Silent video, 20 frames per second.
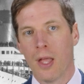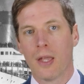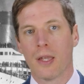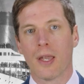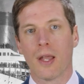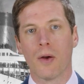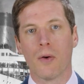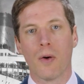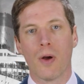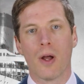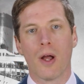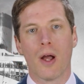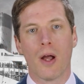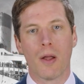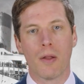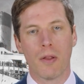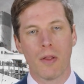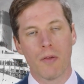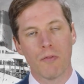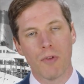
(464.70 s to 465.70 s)
Now,
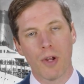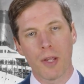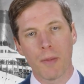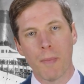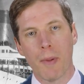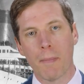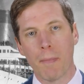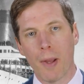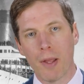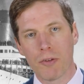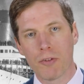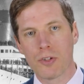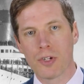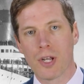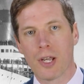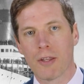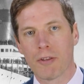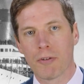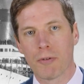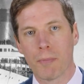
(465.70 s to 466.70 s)
I recommend passenger
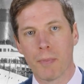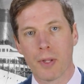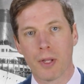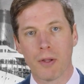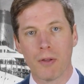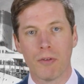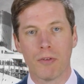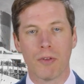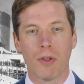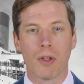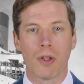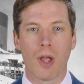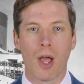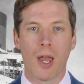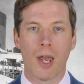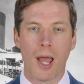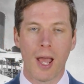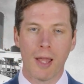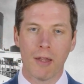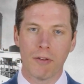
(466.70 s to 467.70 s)
lists because
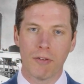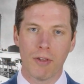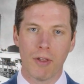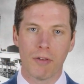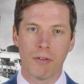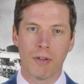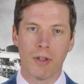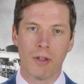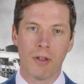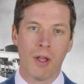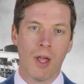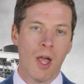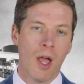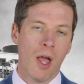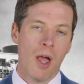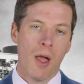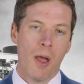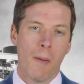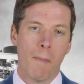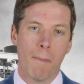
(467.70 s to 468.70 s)
an ancestor
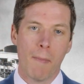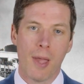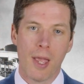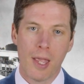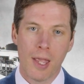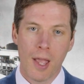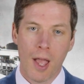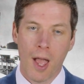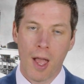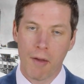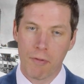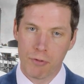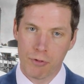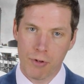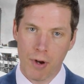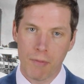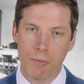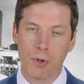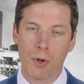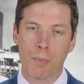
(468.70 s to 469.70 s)
may have
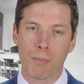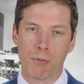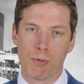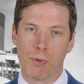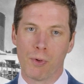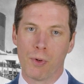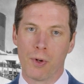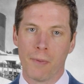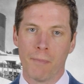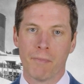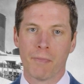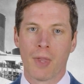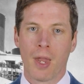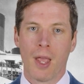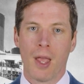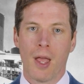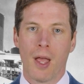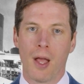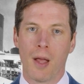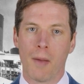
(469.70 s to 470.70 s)
travelled abroad
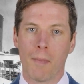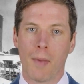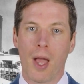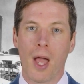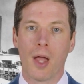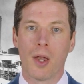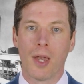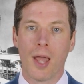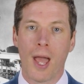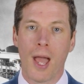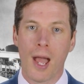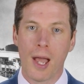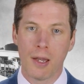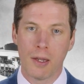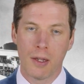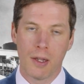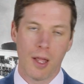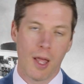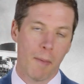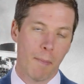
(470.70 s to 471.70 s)
and
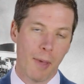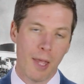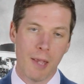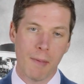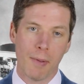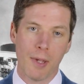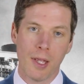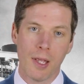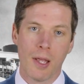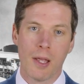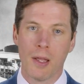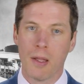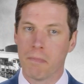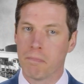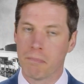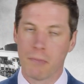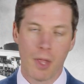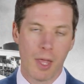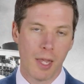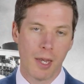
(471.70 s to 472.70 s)
had a baby
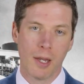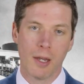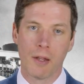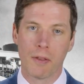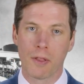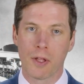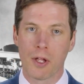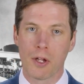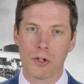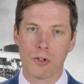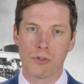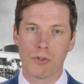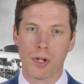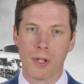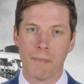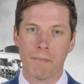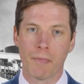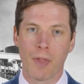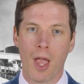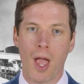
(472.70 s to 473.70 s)
in another
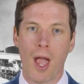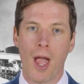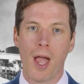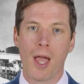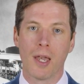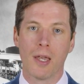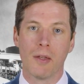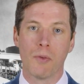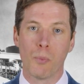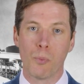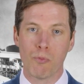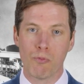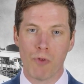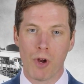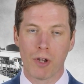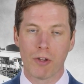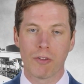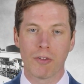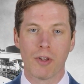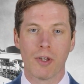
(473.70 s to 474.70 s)
country and
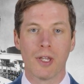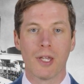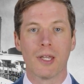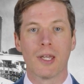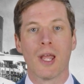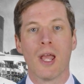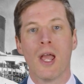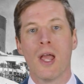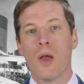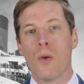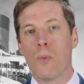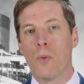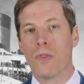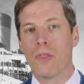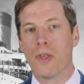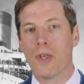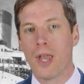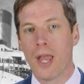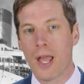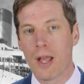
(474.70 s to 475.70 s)
registered it
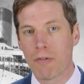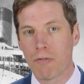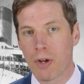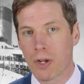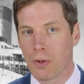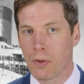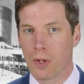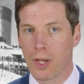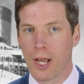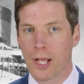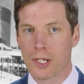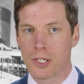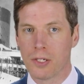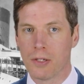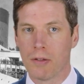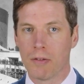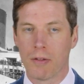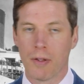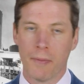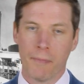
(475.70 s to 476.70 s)
within their record
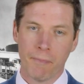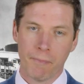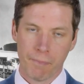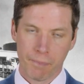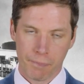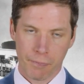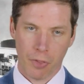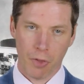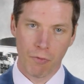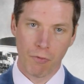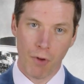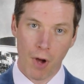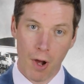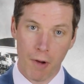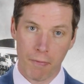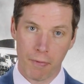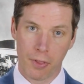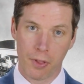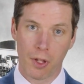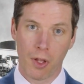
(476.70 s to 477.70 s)
collections,
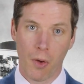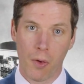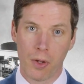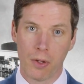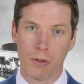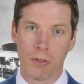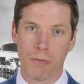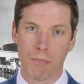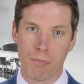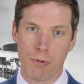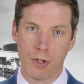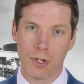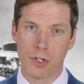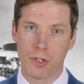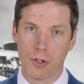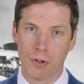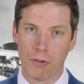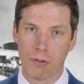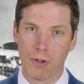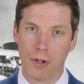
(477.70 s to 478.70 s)
rather than going to the British
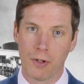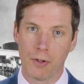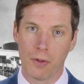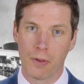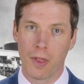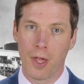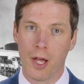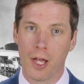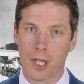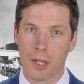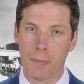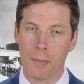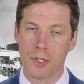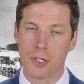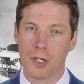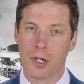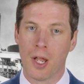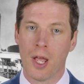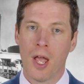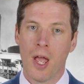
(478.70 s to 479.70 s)
Consulate or the High
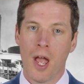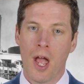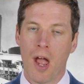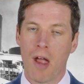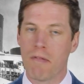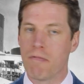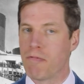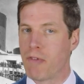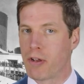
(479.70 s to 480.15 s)
Commission and